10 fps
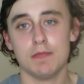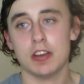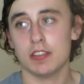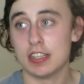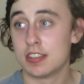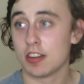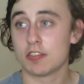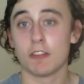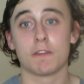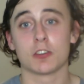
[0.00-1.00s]
you know, this is
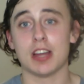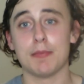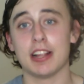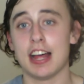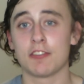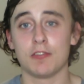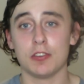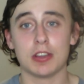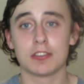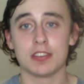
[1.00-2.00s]
also the first time in the last
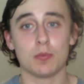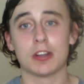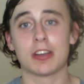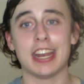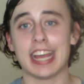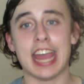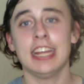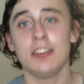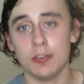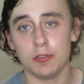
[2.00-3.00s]
few years that we are getting
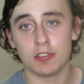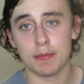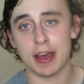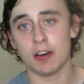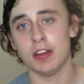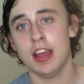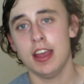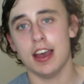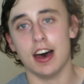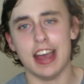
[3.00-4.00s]
any news about
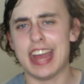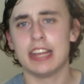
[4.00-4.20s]
uh,